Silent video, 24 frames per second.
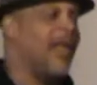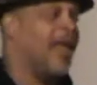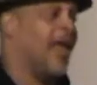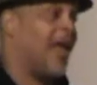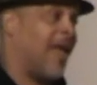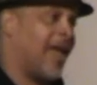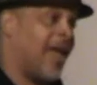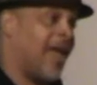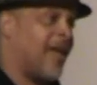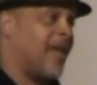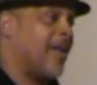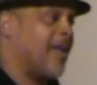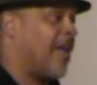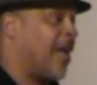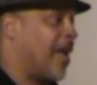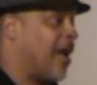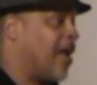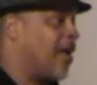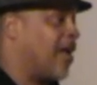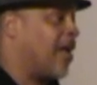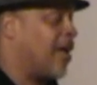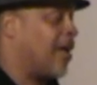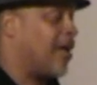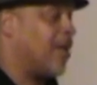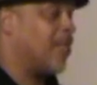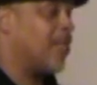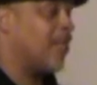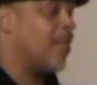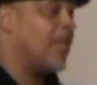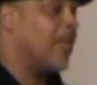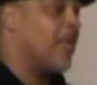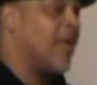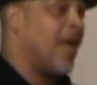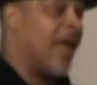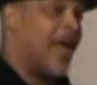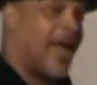And um,
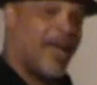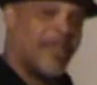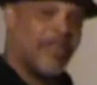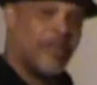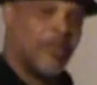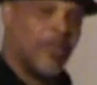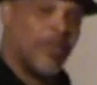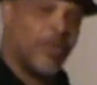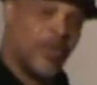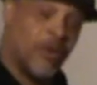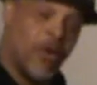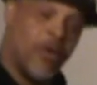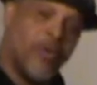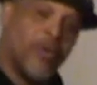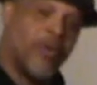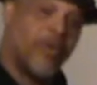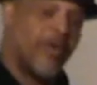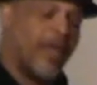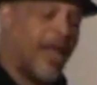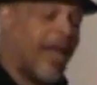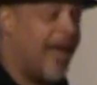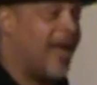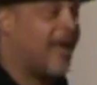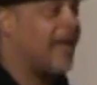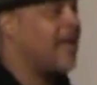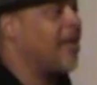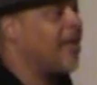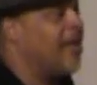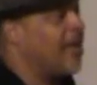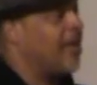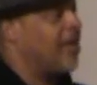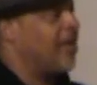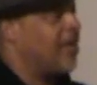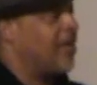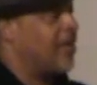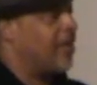as a result of that,
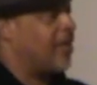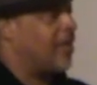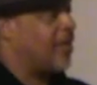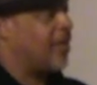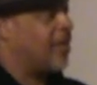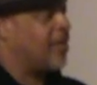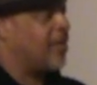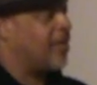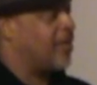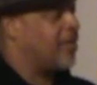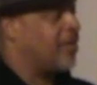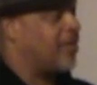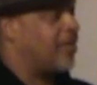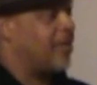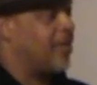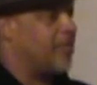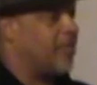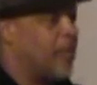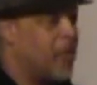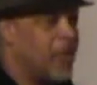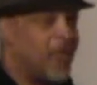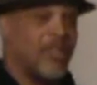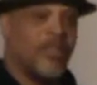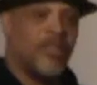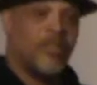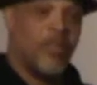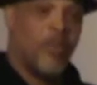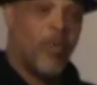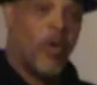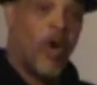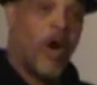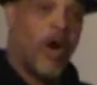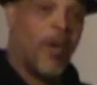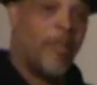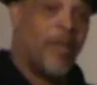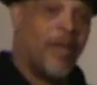the, the police
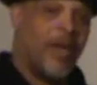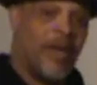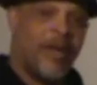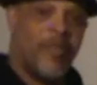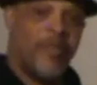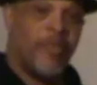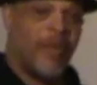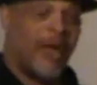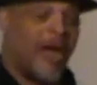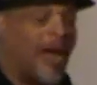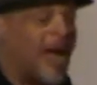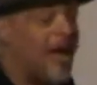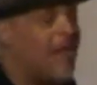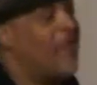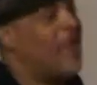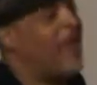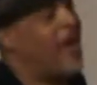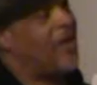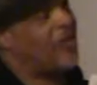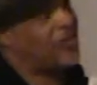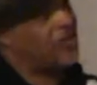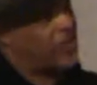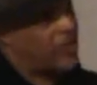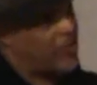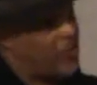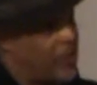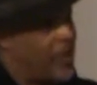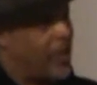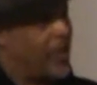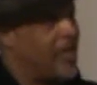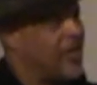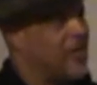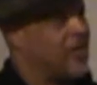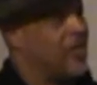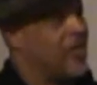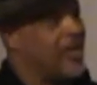department, FBI found some
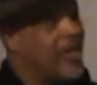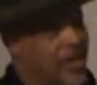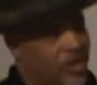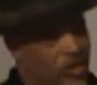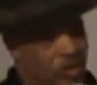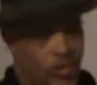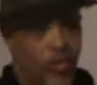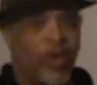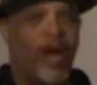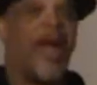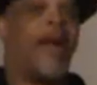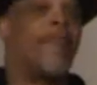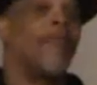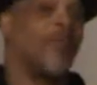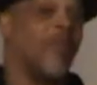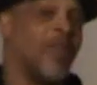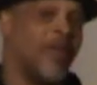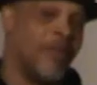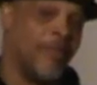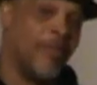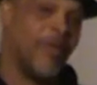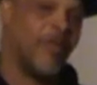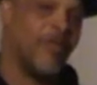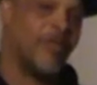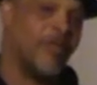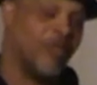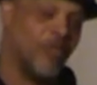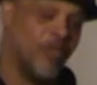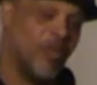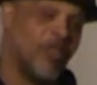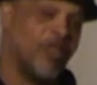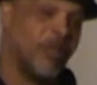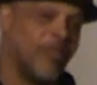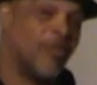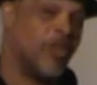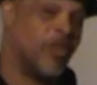ways to entrap them in,
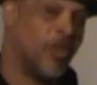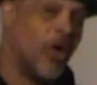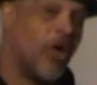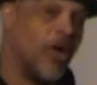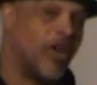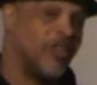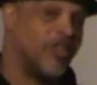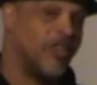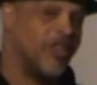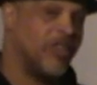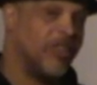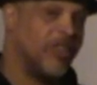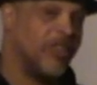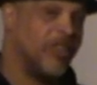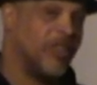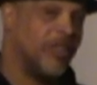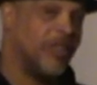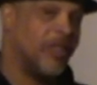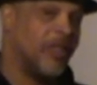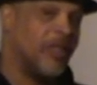with some charges